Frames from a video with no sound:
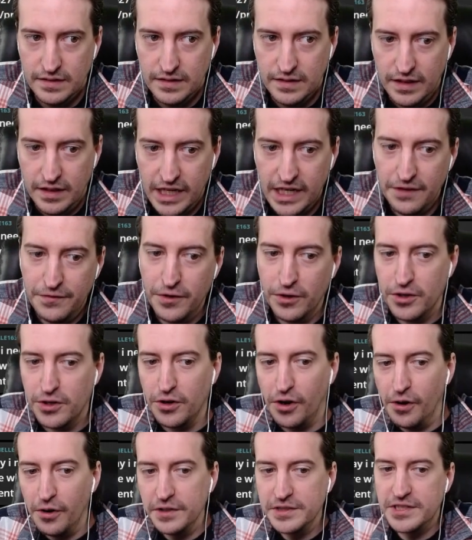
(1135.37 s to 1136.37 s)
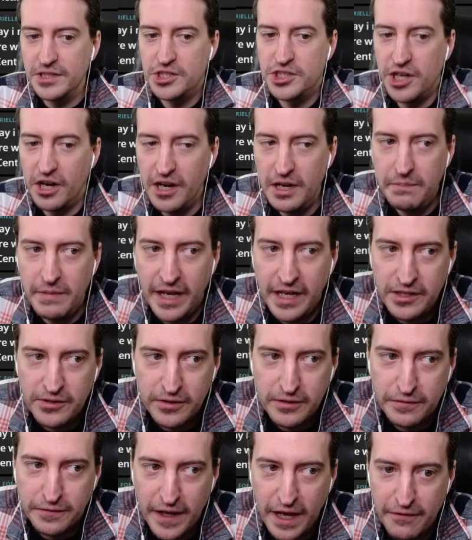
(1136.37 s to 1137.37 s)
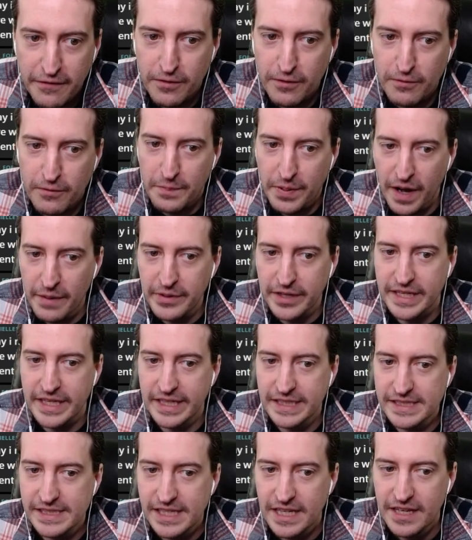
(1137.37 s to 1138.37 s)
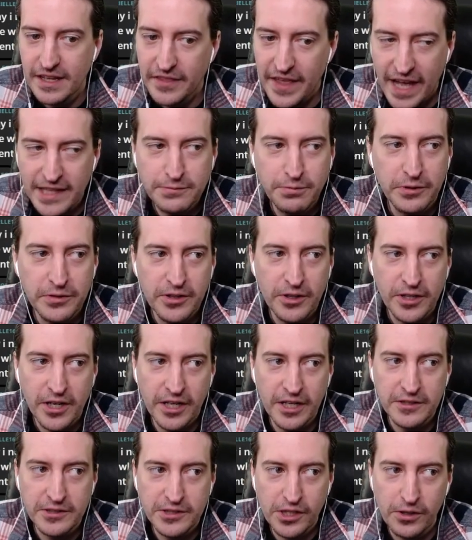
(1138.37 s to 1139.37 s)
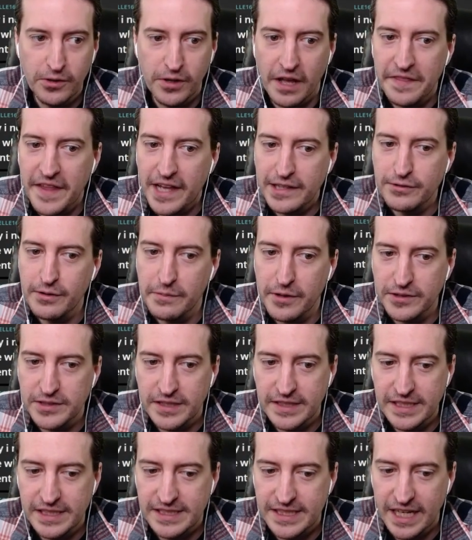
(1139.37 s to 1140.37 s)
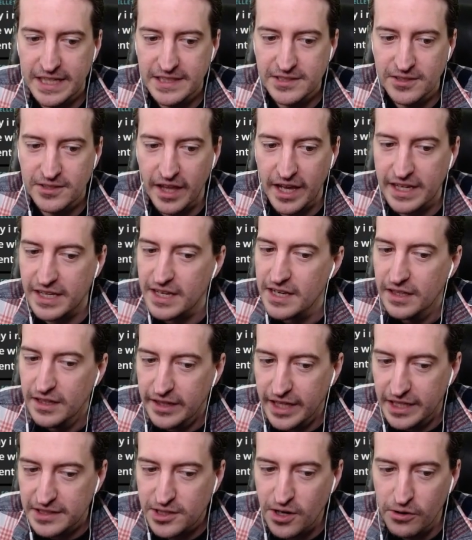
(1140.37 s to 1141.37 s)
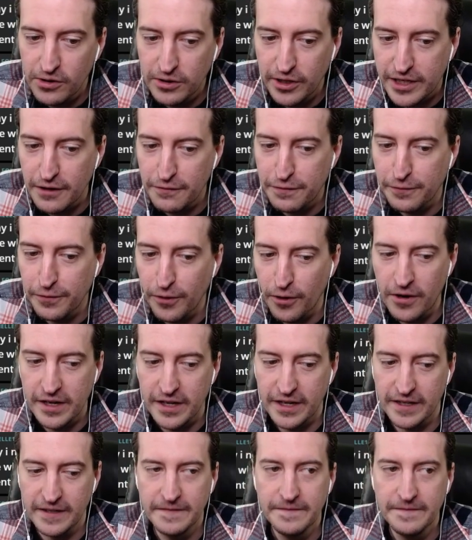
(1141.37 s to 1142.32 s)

And if your goal is to gerrymander in favor of Republicans, that's what they're going to do. And that's what most of these states are like. Let's go look at Florida.